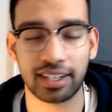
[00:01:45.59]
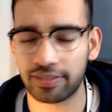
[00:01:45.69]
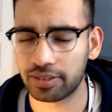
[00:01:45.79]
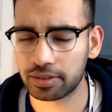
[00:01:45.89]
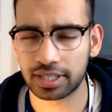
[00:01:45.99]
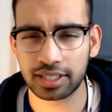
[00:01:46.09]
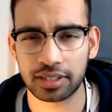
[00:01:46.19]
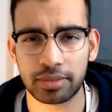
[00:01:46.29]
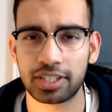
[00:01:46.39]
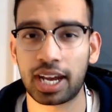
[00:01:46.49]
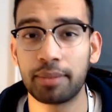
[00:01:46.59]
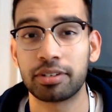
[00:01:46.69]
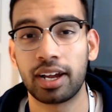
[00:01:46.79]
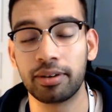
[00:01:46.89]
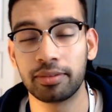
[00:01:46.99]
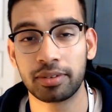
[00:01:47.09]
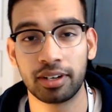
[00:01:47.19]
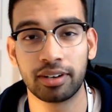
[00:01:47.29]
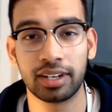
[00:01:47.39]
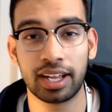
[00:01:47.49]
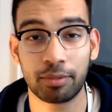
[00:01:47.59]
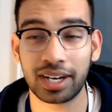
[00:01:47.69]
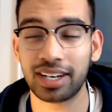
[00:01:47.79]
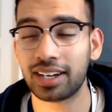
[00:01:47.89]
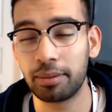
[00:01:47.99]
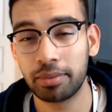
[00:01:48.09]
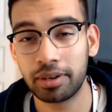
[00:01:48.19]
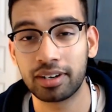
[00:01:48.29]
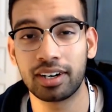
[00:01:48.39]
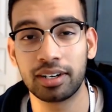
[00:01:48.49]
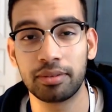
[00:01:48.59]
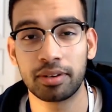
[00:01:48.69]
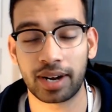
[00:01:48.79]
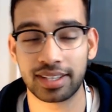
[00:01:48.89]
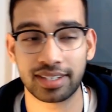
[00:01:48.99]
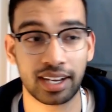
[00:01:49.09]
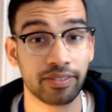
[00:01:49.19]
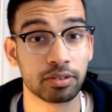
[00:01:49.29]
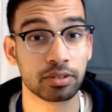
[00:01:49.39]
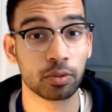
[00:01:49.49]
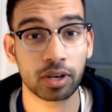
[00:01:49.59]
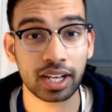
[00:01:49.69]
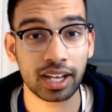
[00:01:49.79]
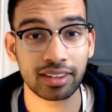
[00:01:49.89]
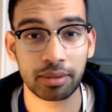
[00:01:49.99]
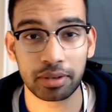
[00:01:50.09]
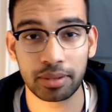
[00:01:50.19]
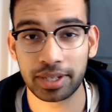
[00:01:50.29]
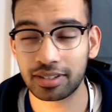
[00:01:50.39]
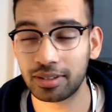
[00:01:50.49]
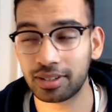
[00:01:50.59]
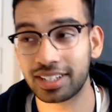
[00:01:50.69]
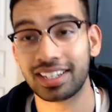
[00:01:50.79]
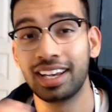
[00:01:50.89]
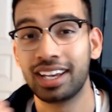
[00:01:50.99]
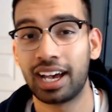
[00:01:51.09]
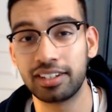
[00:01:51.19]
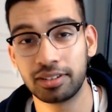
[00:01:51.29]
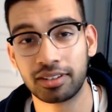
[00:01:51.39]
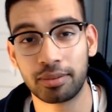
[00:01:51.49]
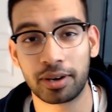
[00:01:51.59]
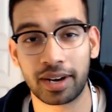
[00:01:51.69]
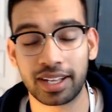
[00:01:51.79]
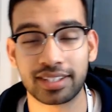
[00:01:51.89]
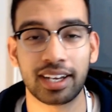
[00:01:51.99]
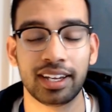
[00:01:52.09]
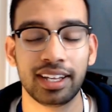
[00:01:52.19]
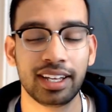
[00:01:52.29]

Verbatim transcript: If it was a syllabus chapter, I read it, I put it on the right side. If it was a workout that I put on my to-do list, I do it on my right side.